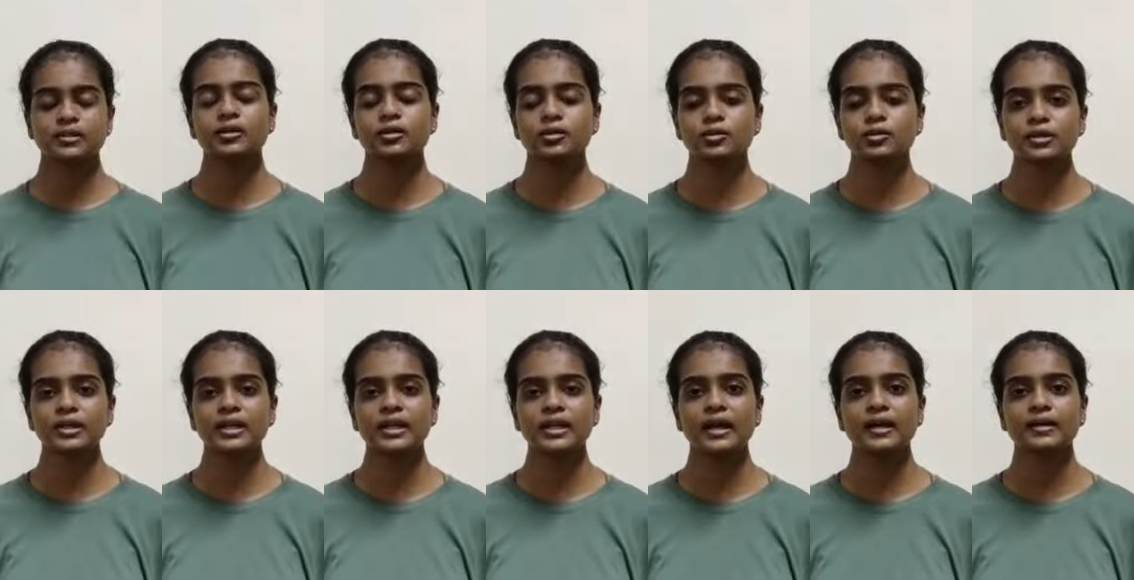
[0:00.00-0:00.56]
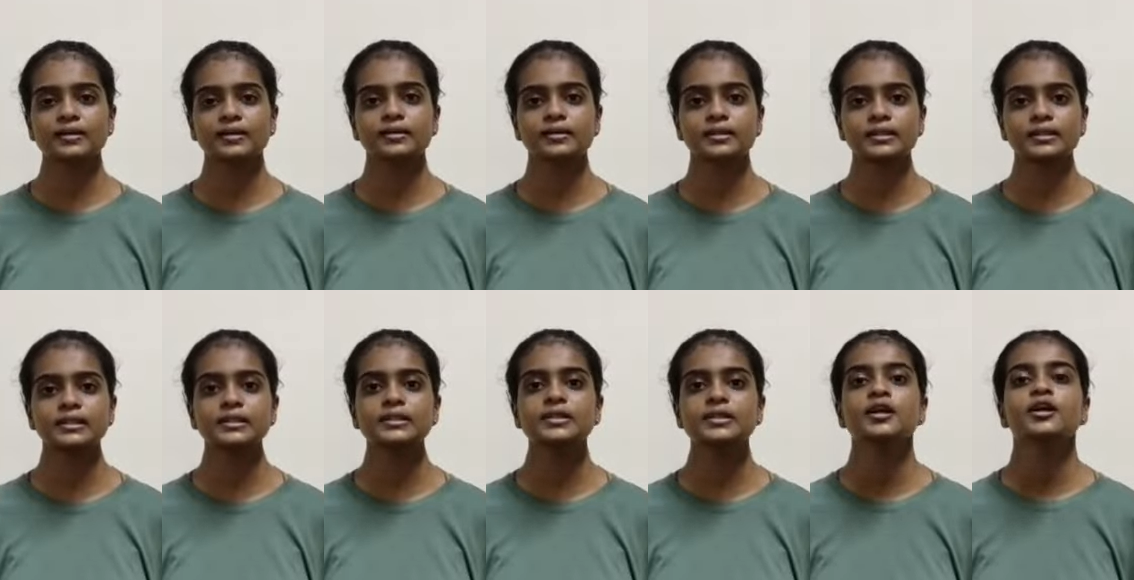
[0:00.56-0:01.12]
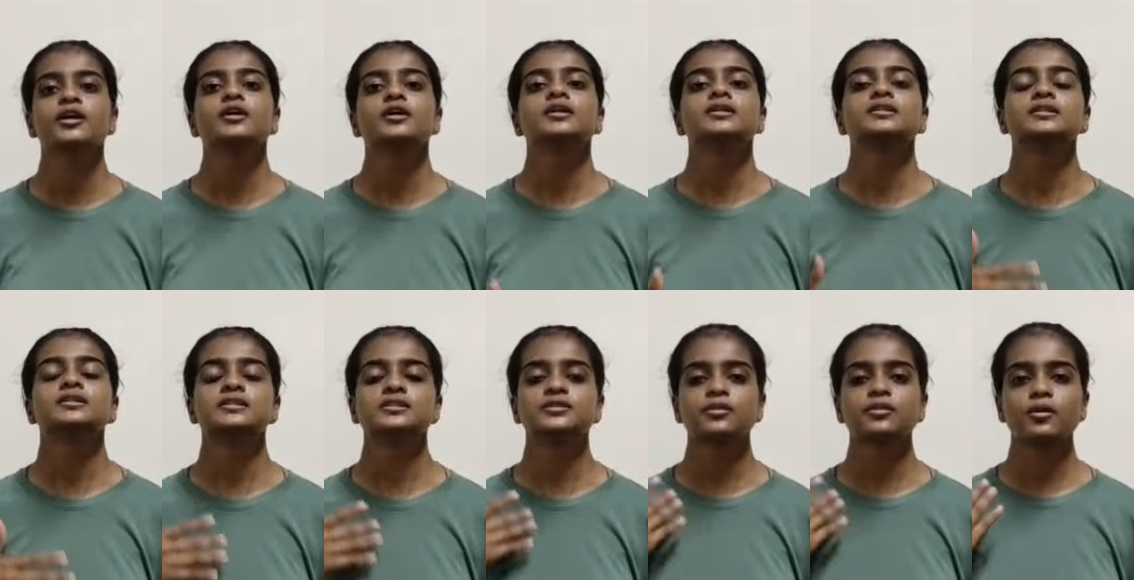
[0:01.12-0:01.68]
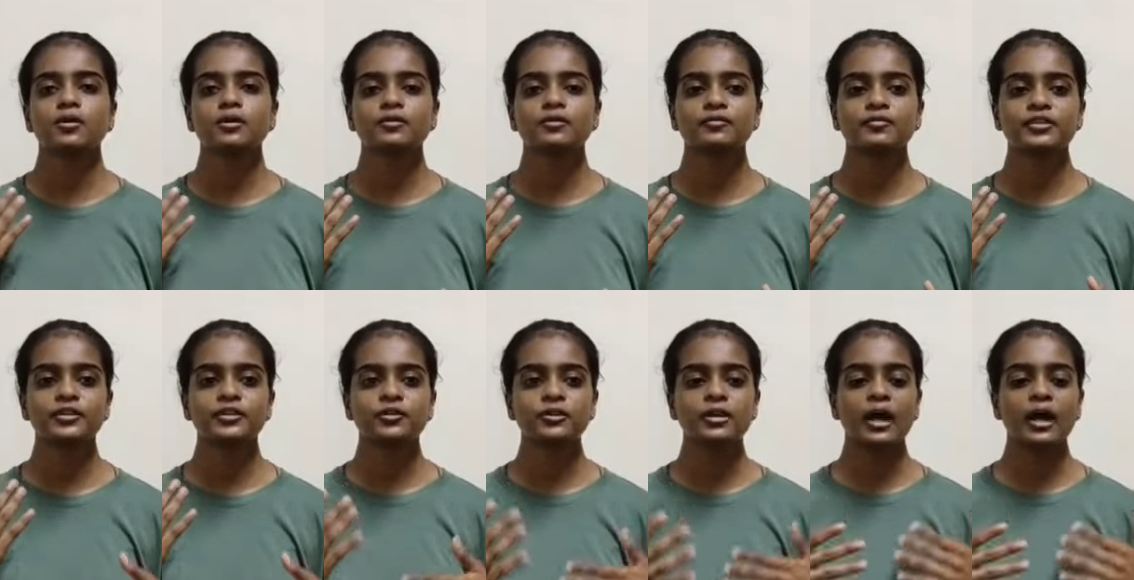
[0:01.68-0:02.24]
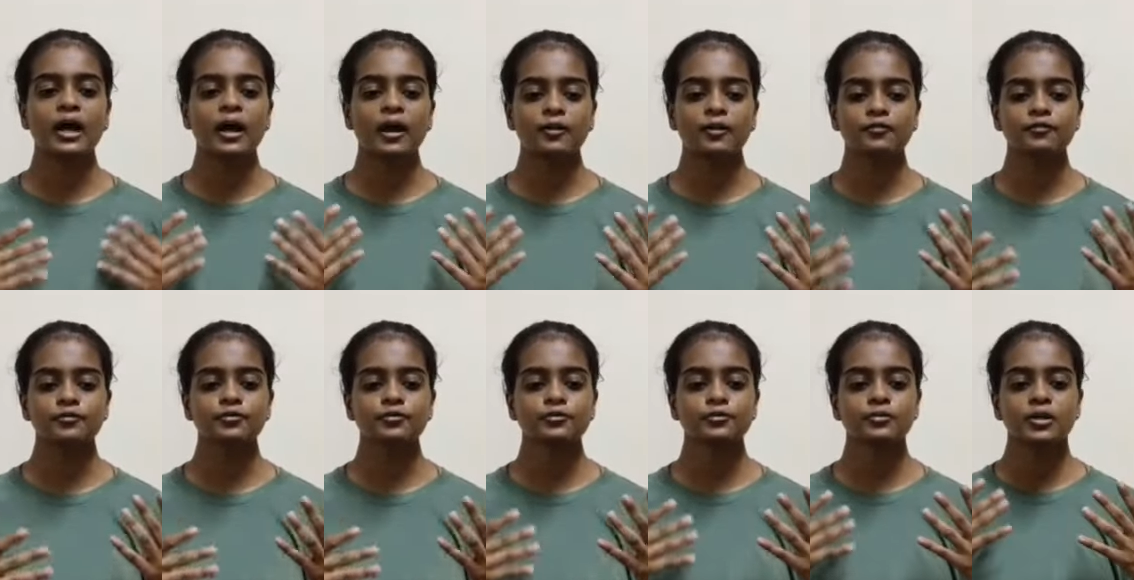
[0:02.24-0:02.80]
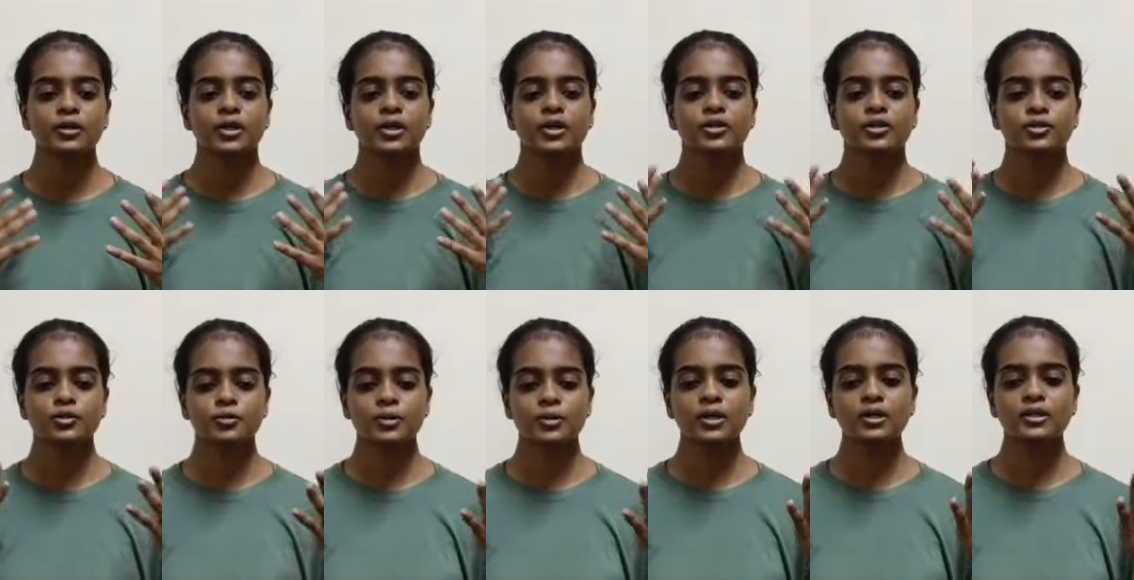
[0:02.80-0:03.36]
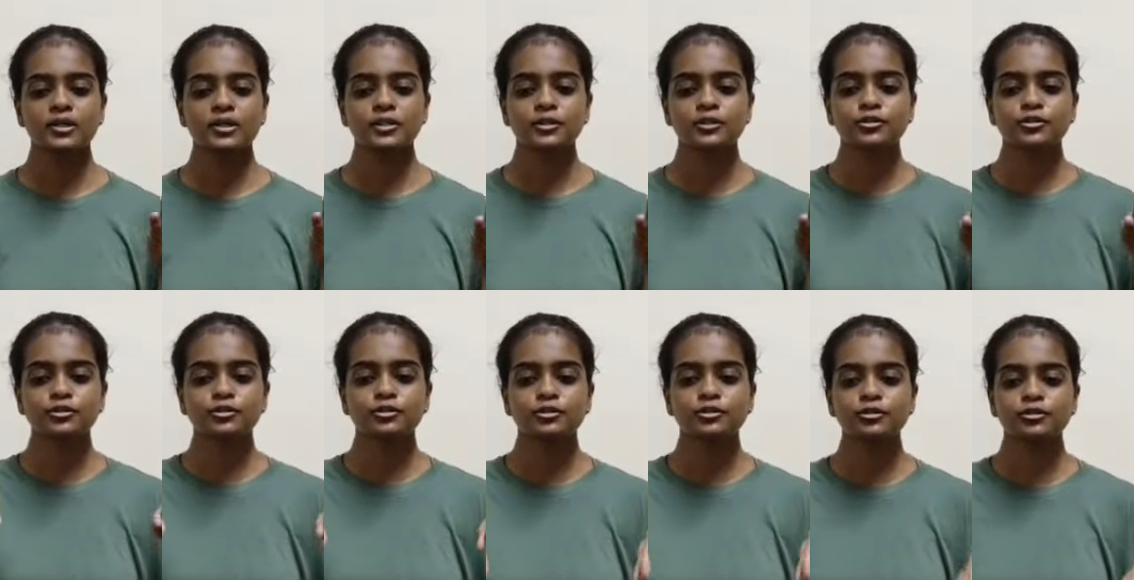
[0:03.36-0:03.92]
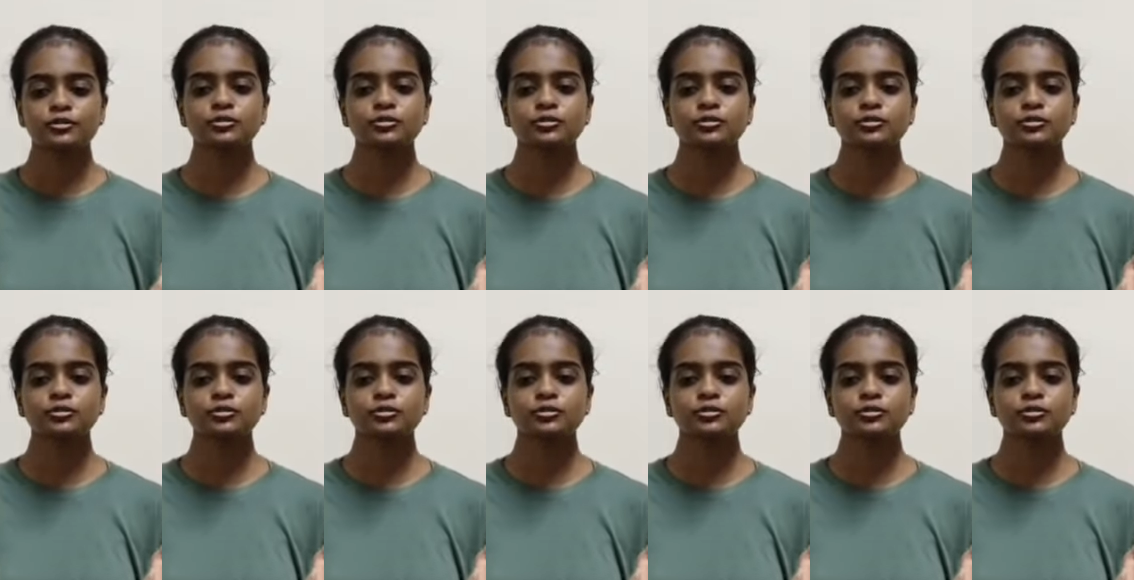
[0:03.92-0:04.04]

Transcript: looking at it we don't have to dwell into